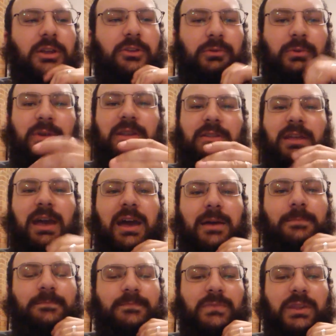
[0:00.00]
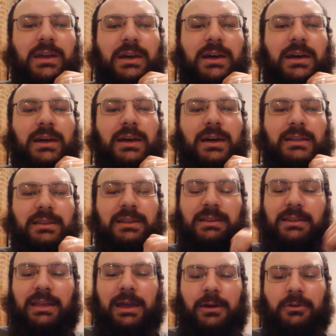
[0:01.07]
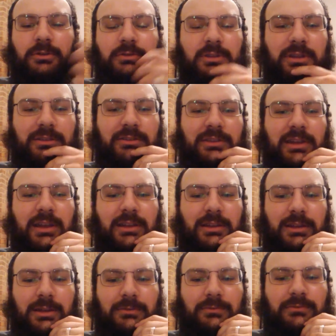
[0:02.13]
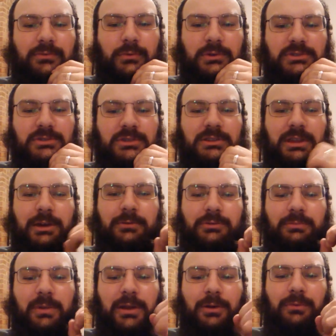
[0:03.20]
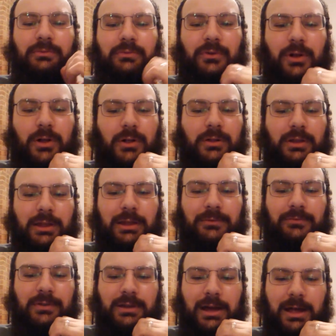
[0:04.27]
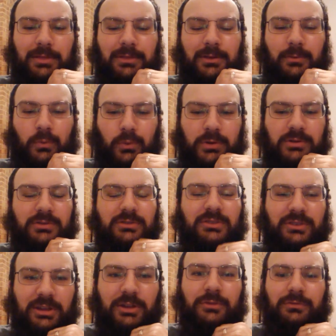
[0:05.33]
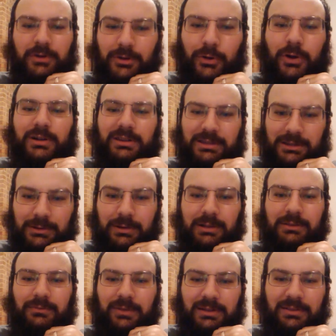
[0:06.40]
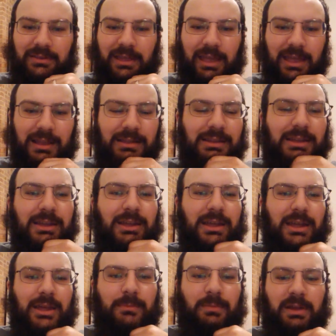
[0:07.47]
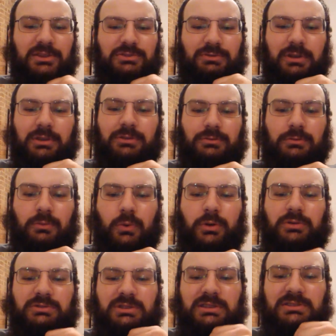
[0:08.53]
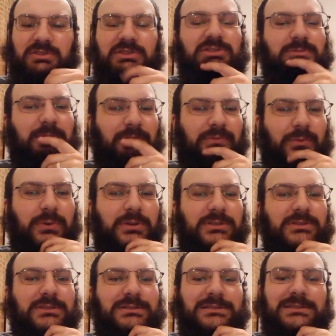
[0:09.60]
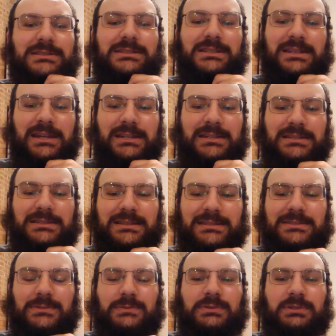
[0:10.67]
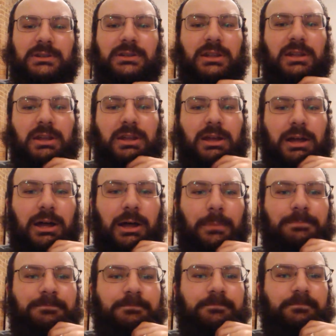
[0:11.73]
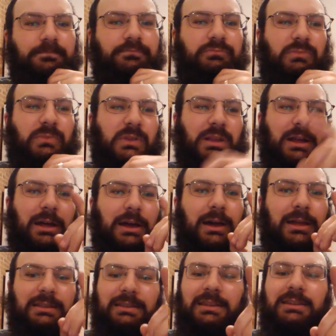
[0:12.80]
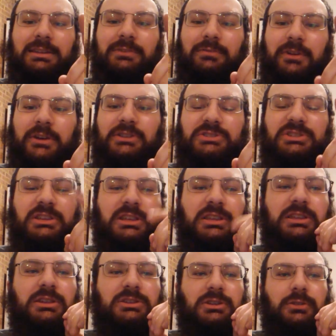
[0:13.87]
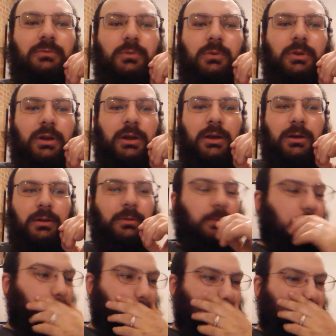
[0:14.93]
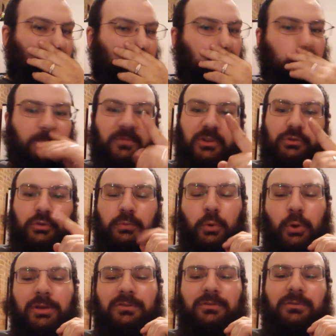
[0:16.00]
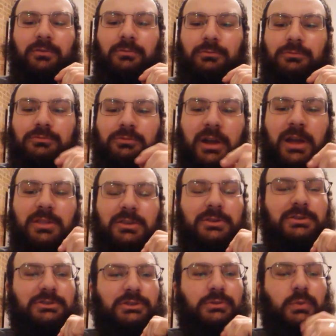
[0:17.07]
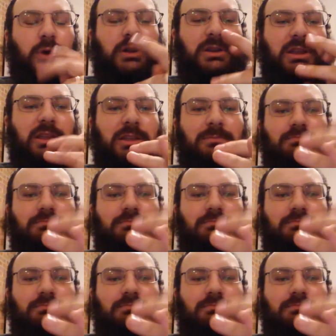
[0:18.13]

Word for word: So we did that. Uh, I didn't counter, like I said. Unfortunately, that was my own fault. I forgot that Warriors the Dead are very hard to kill at defense 8, and my strength 3 Warriors need 60 by 4s. Yeah, not, not so good. Um, I did get a very cheeky uh, victory point right there in turn one. He